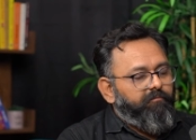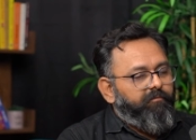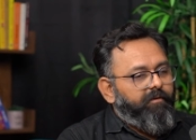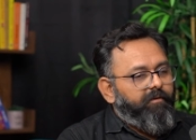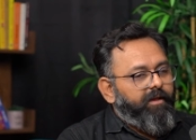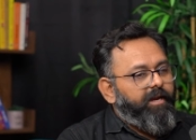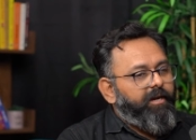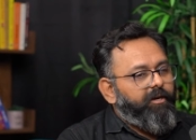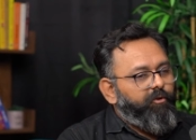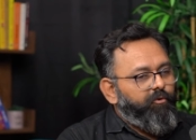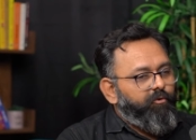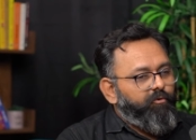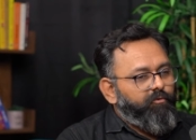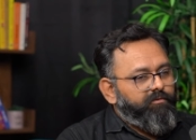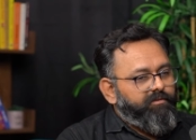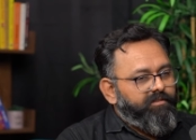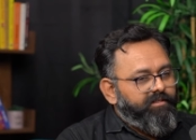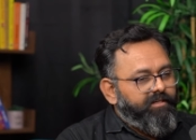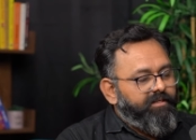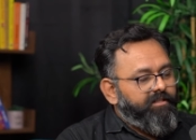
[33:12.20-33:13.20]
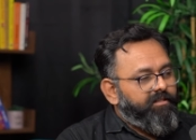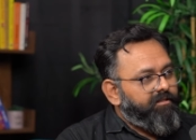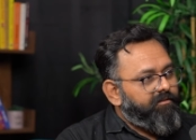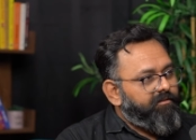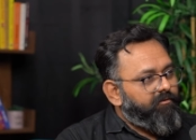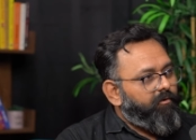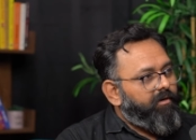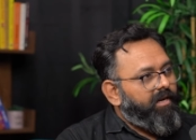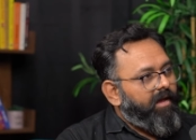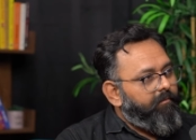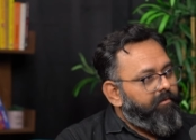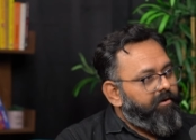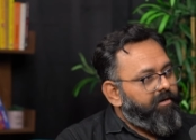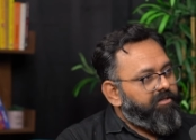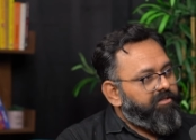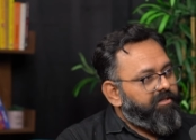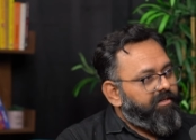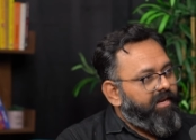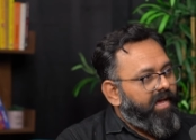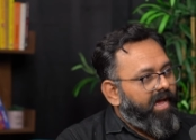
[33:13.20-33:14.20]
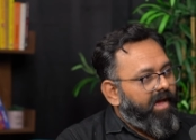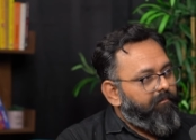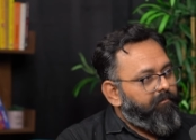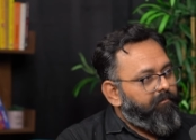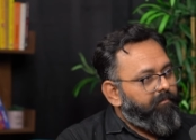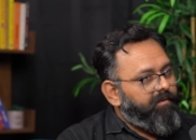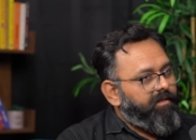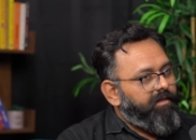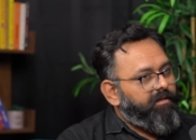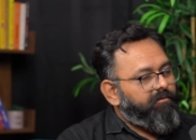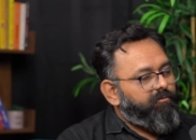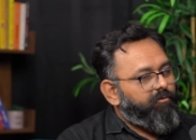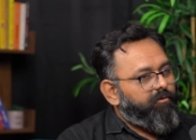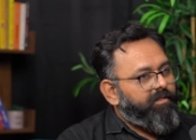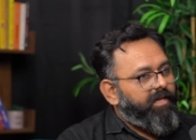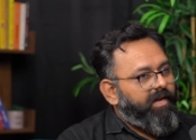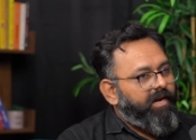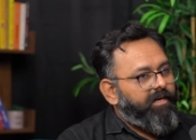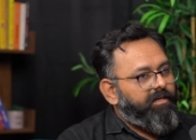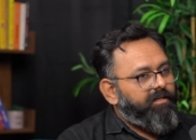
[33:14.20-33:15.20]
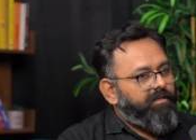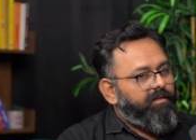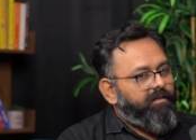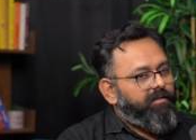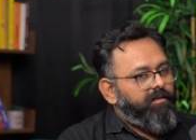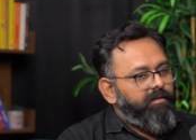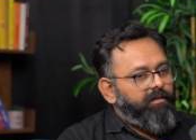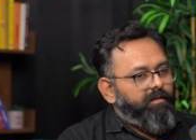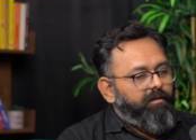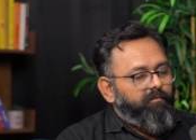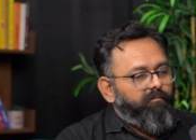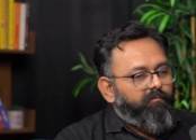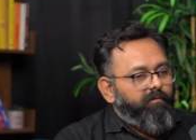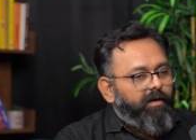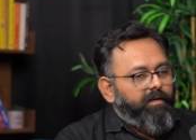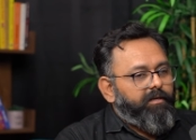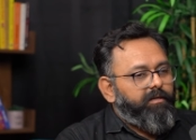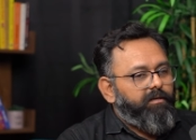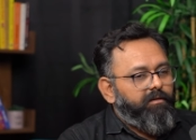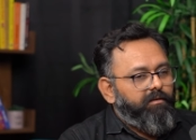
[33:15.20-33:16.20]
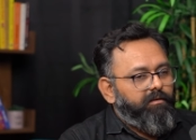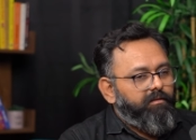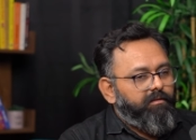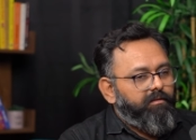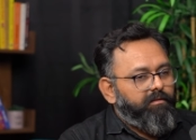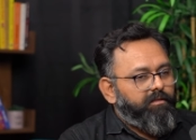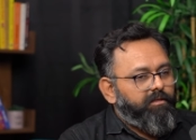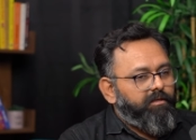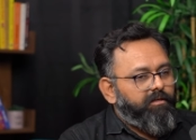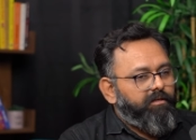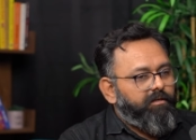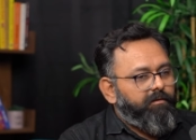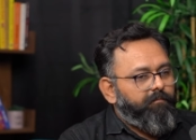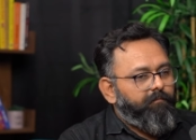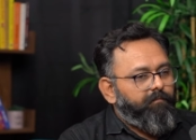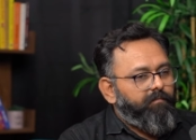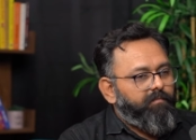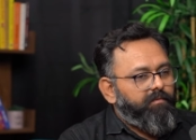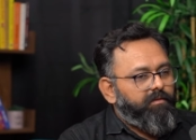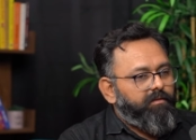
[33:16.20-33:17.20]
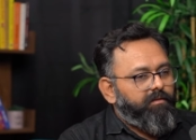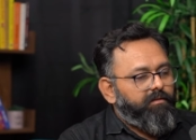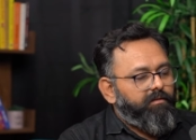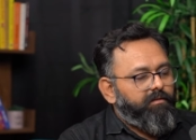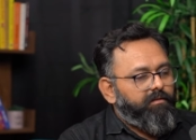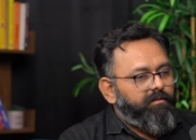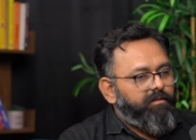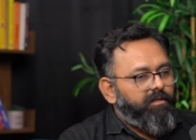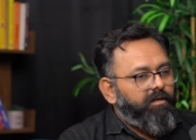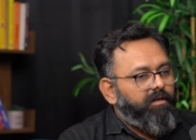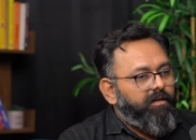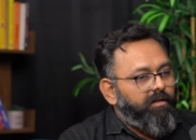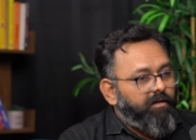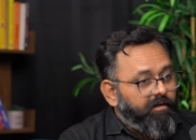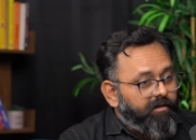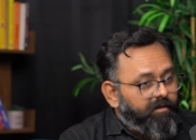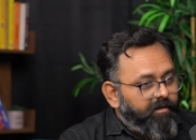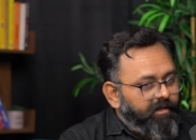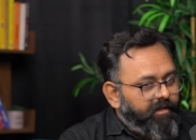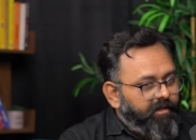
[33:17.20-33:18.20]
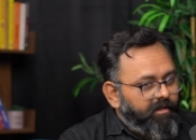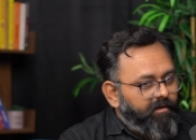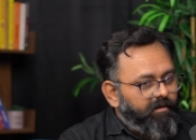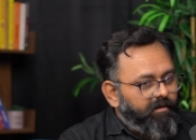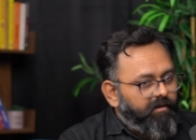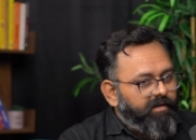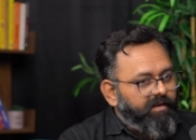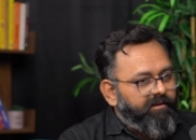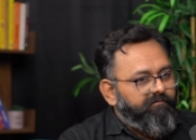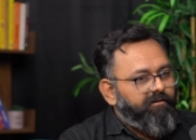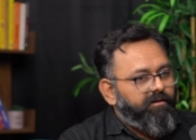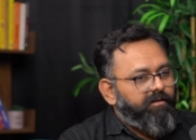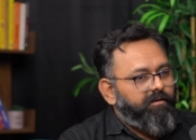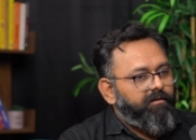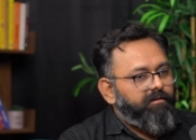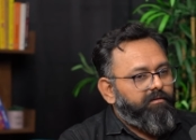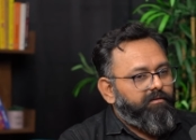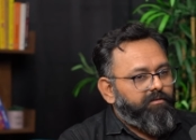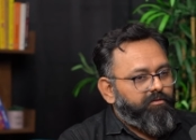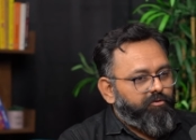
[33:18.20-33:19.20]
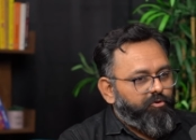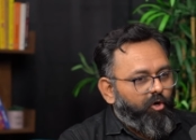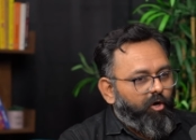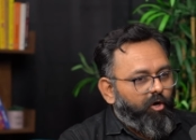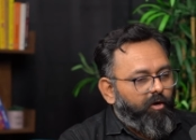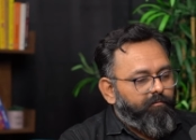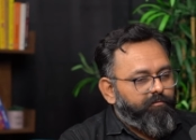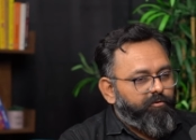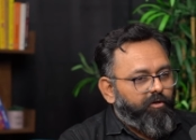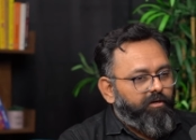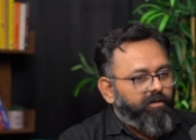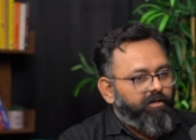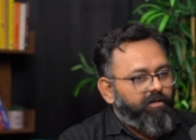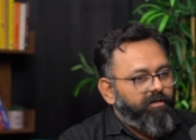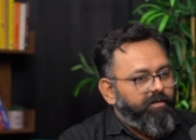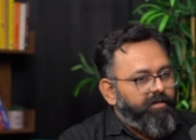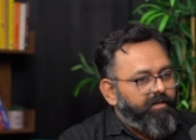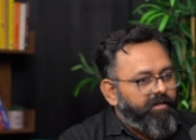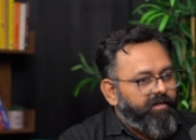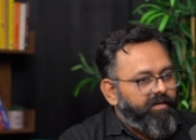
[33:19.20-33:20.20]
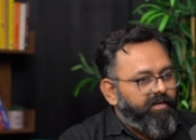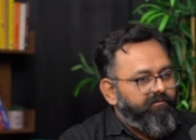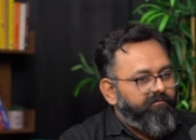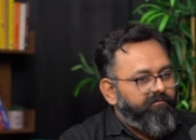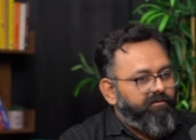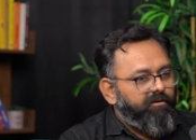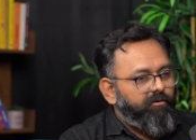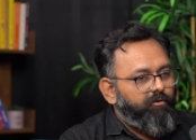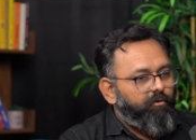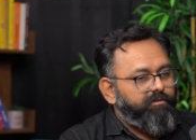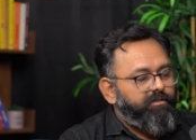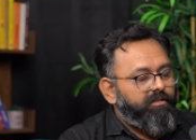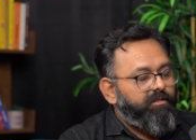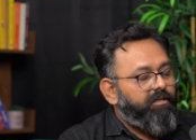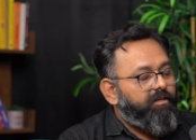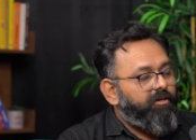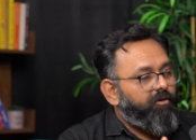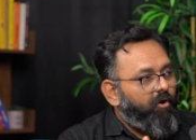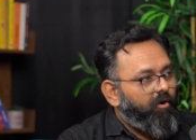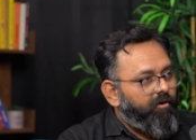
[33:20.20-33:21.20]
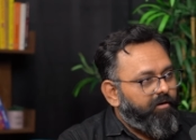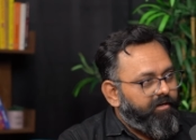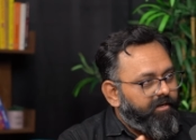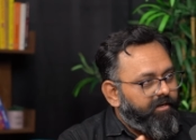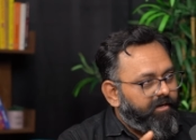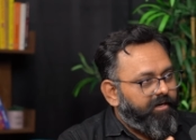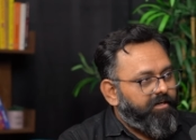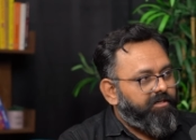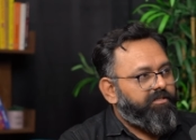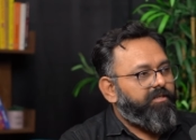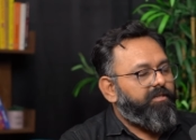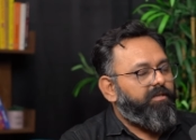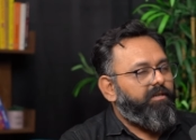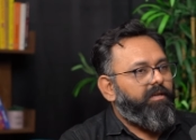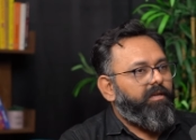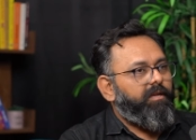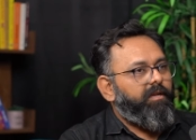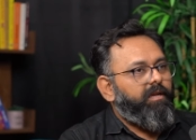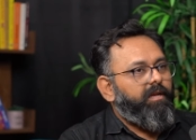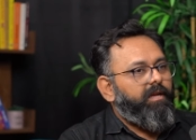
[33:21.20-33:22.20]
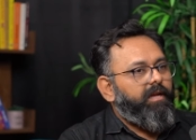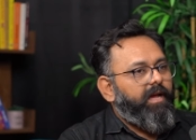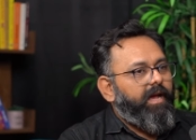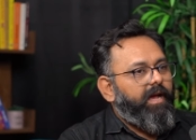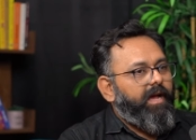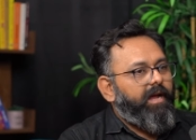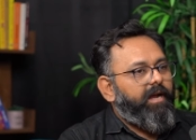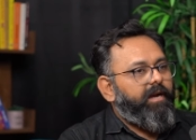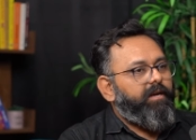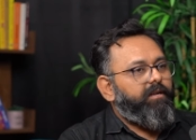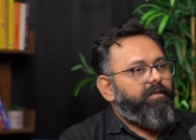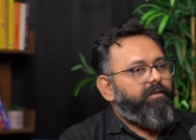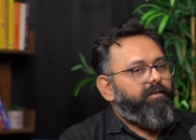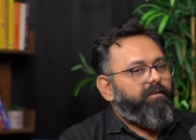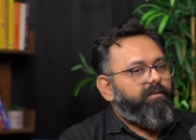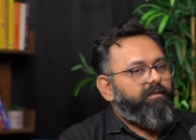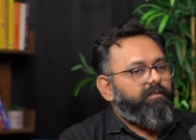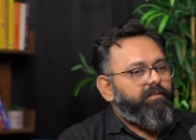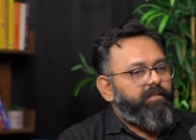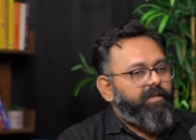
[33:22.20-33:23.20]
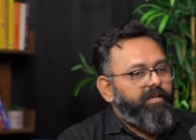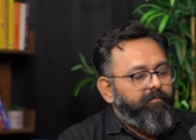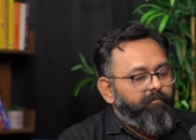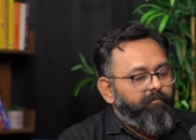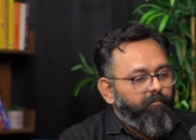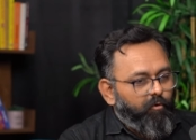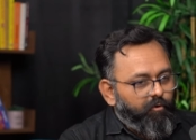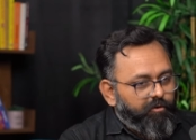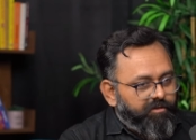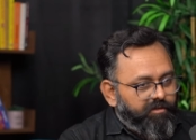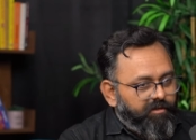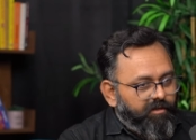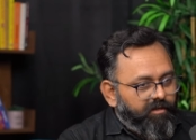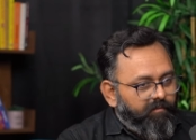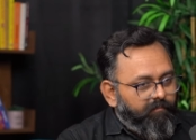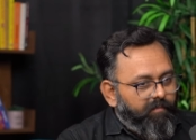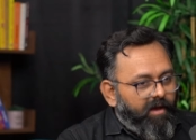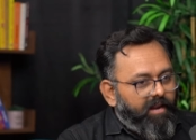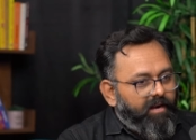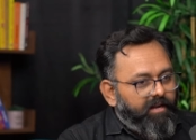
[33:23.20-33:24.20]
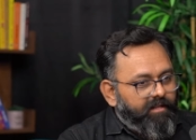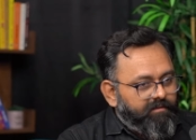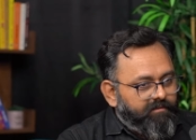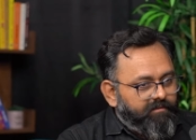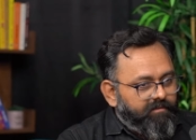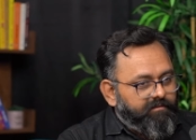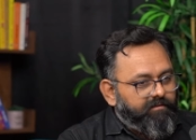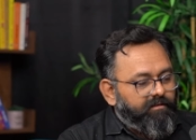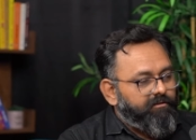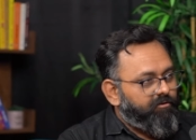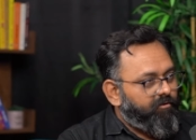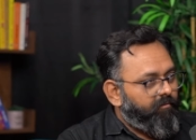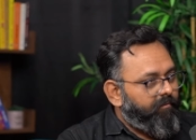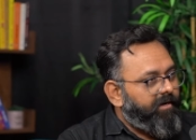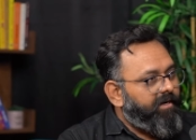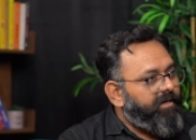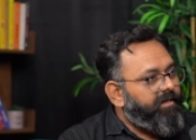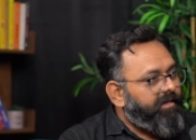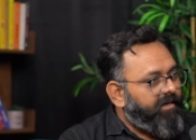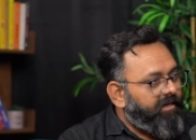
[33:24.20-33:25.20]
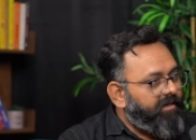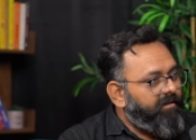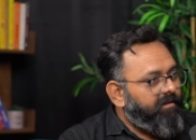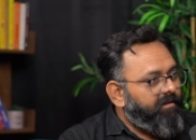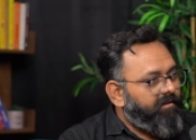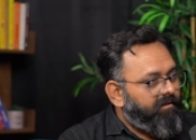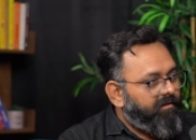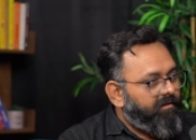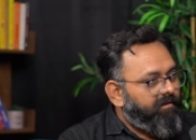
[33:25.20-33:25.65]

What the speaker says: Where do you see this collaboration happening so that the learning never stops, or learning never goes in a wrong direction, and the emotional balance is also maintained?